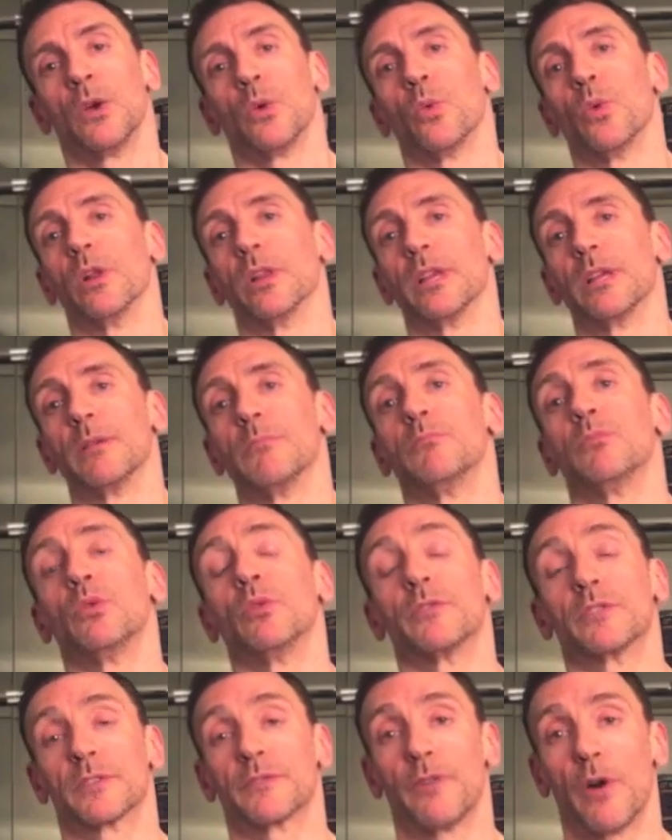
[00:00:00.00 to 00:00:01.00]
Well, it
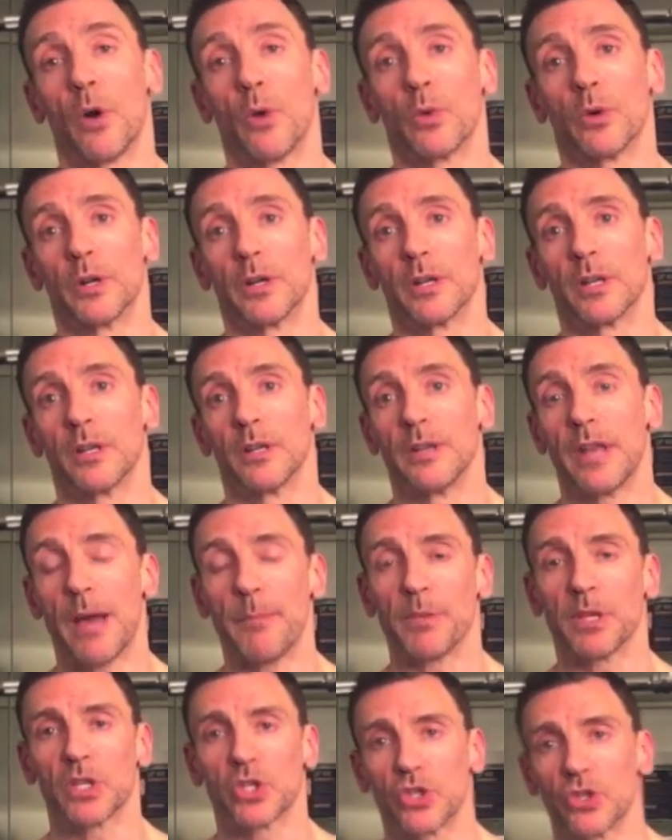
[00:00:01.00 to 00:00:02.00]
moves forward not
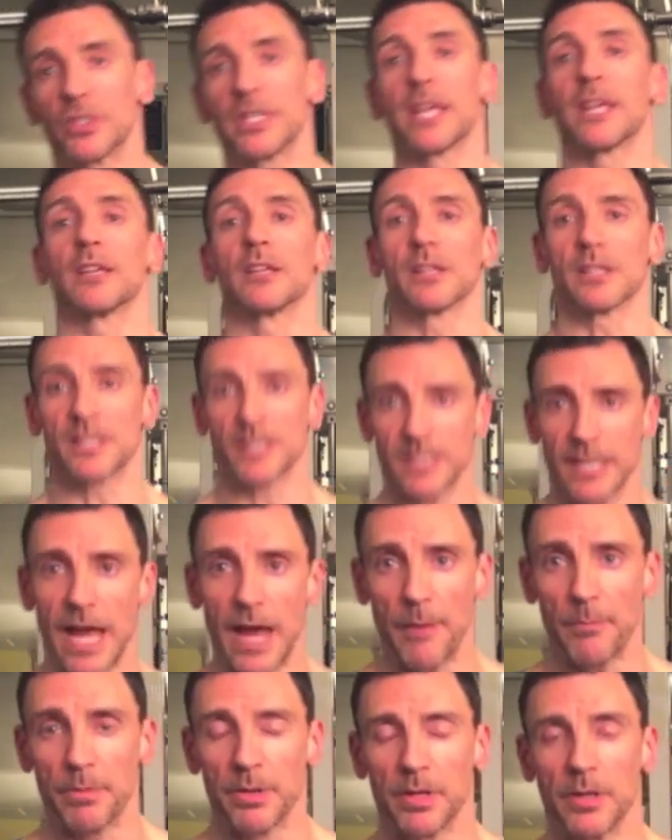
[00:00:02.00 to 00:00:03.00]
because you're taking a
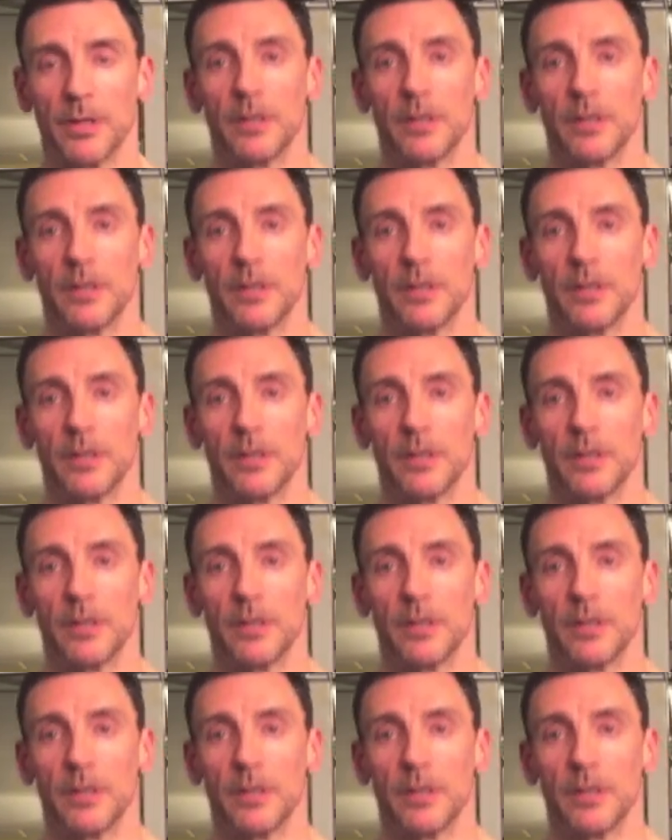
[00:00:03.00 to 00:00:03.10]
step.